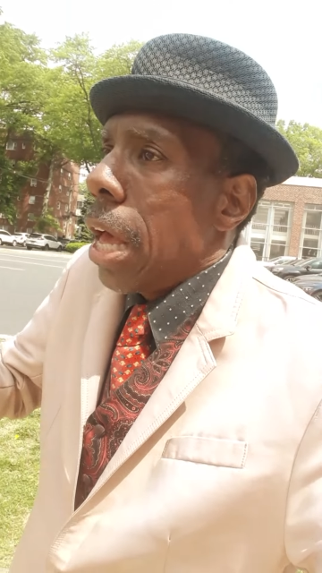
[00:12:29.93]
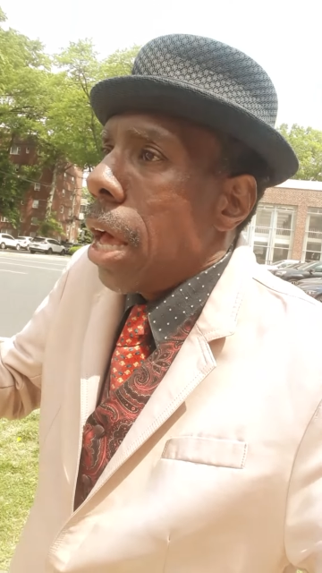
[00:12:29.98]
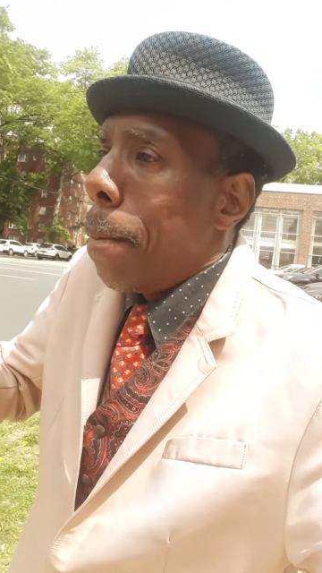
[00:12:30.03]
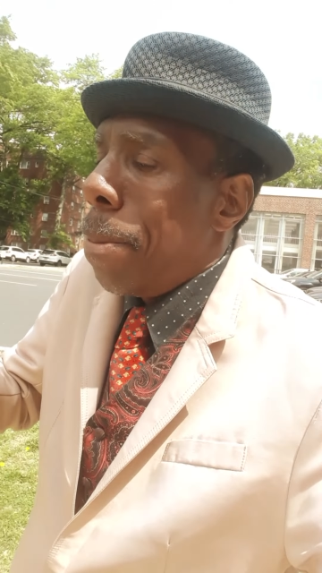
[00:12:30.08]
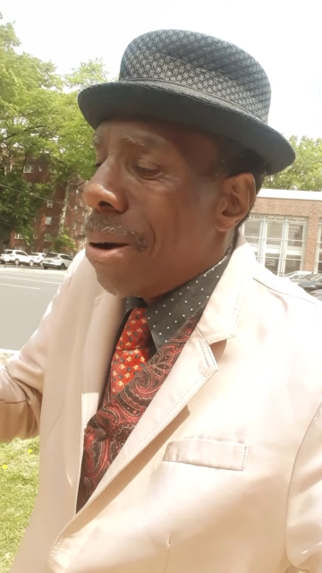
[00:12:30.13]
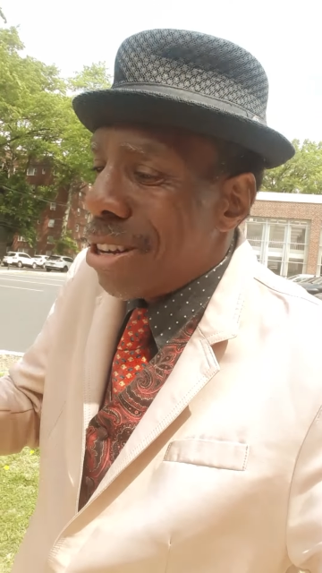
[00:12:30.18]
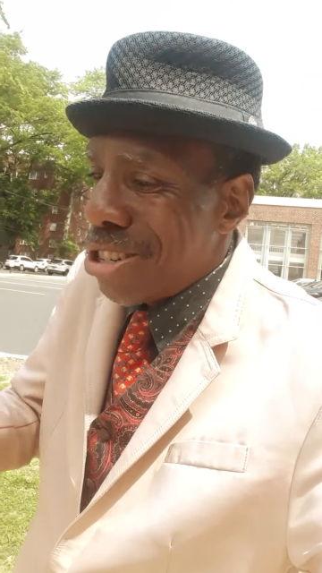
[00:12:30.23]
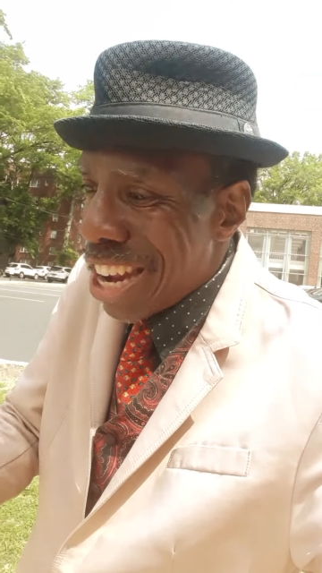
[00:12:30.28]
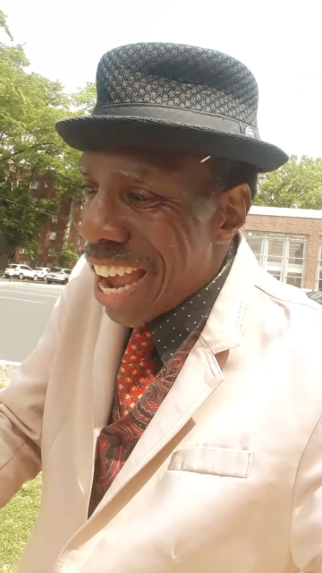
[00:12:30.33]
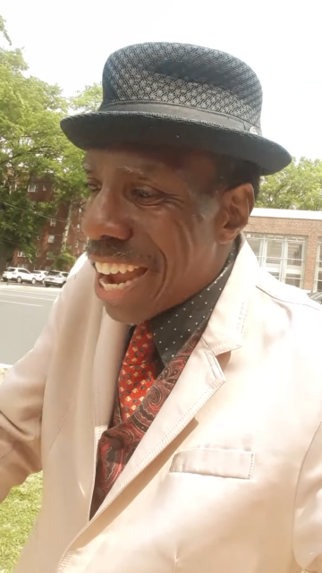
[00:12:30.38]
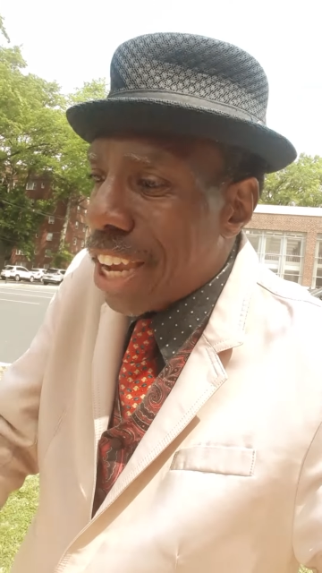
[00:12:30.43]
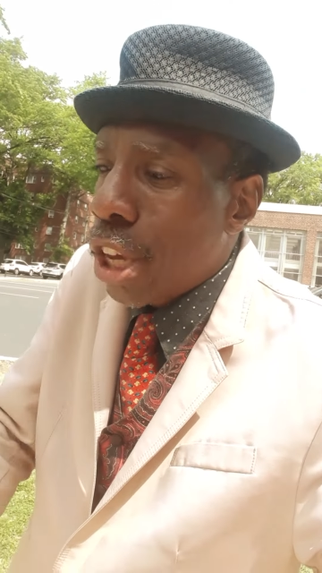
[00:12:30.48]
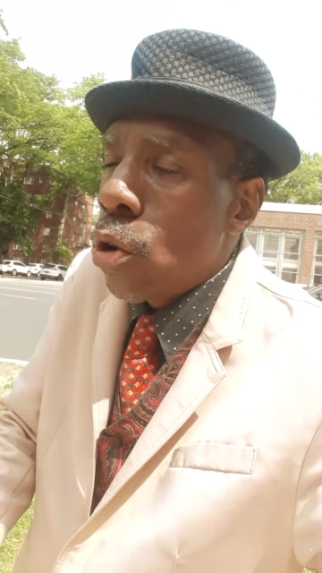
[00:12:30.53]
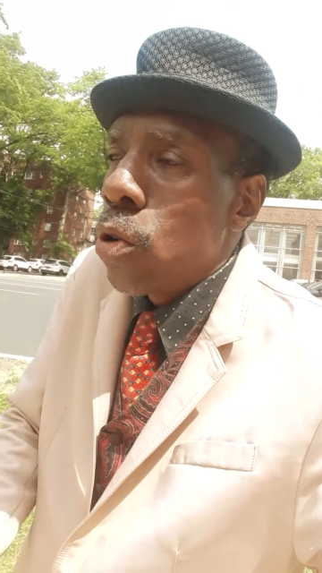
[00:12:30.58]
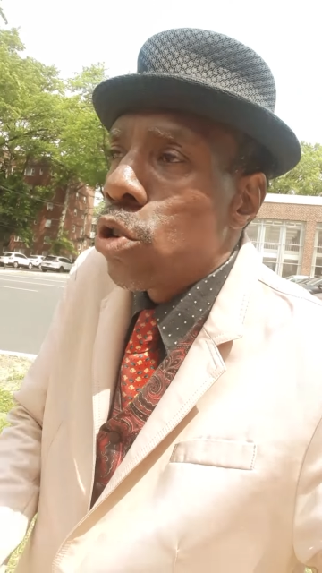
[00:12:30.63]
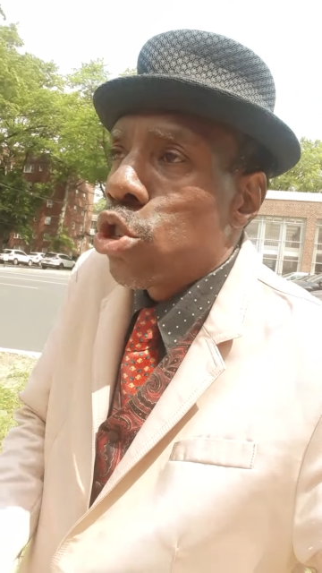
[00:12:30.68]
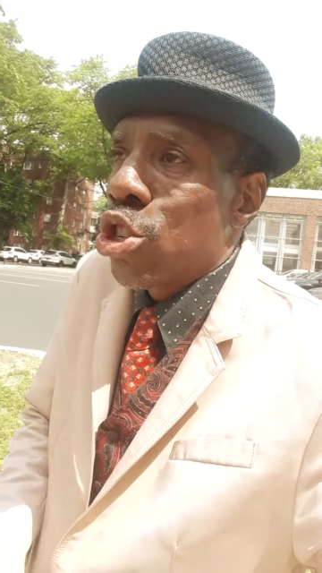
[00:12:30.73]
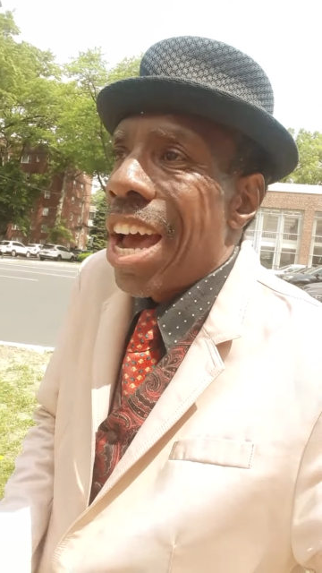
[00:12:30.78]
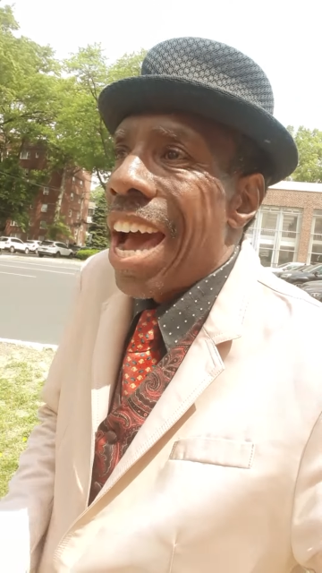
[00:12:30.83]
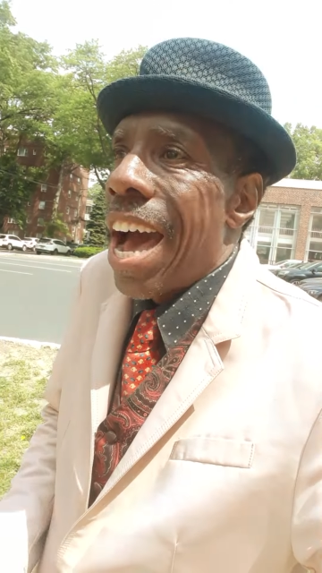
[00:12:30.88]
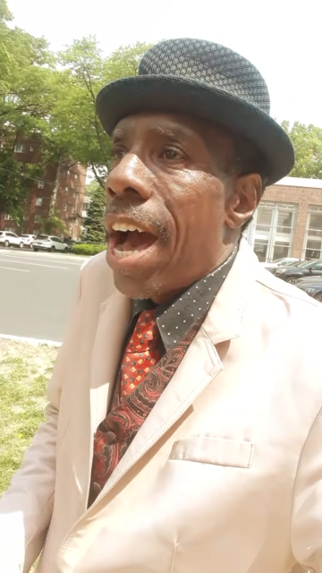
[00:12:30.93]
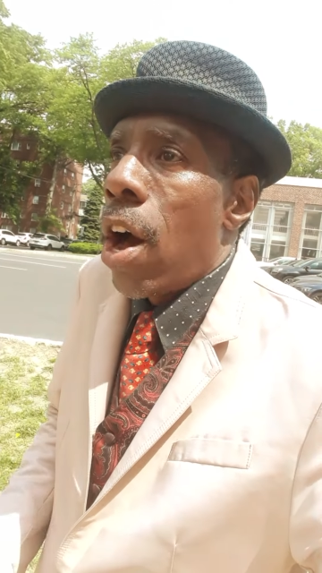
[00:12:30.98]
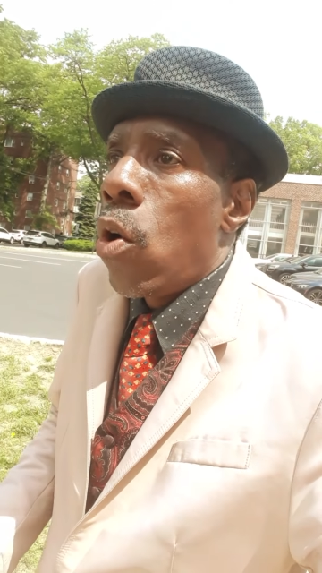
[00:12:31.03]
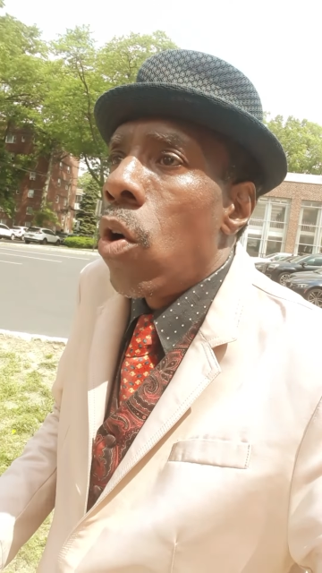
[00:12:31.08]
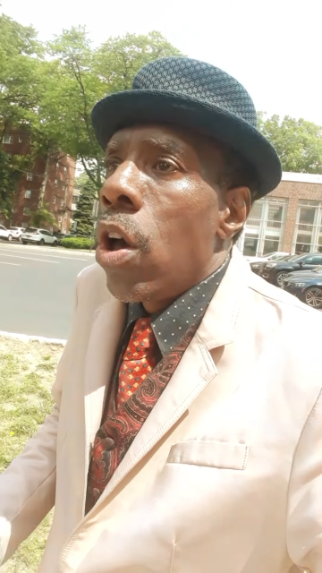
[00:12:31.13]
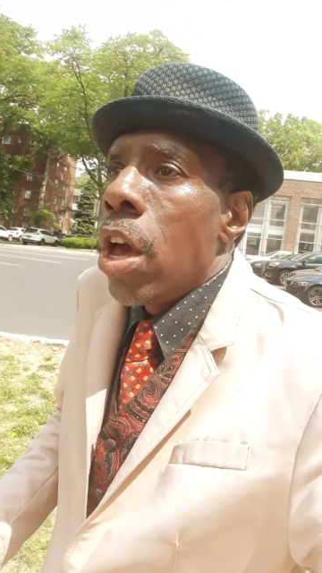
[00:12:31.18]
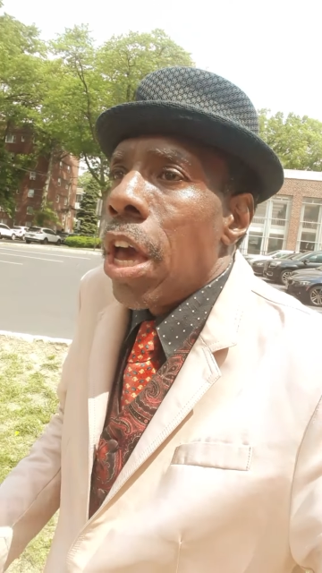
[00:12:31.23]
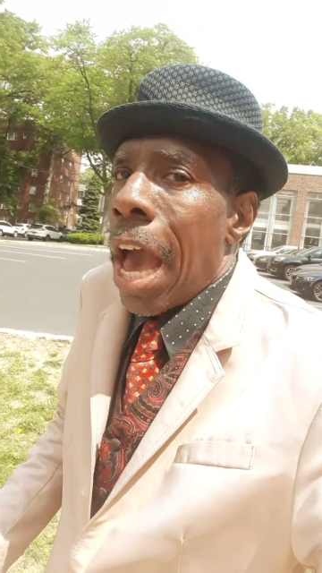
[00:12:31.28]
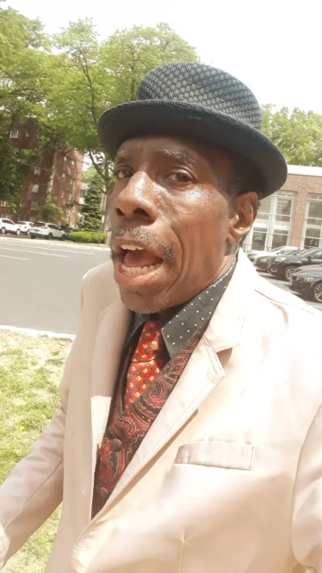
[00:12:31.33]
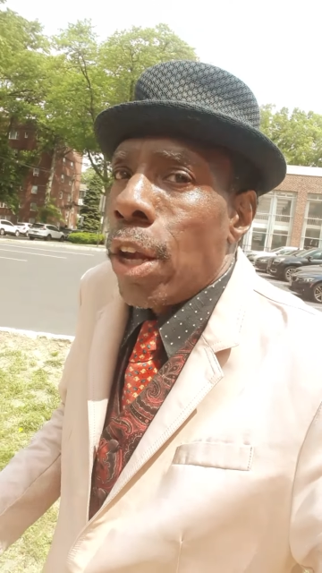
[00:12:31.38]
protect your
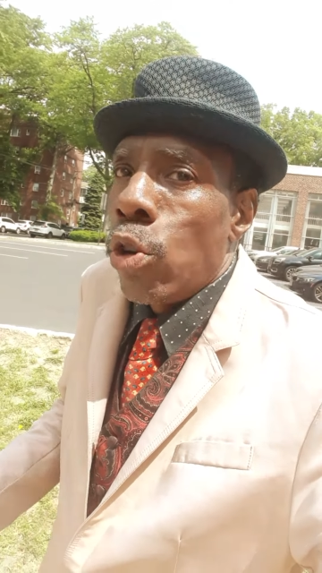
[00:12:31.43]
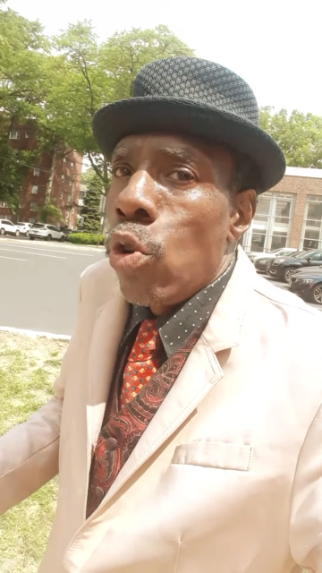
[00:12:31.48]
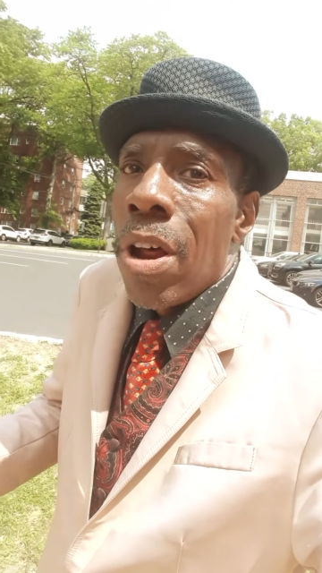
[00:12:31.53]
child and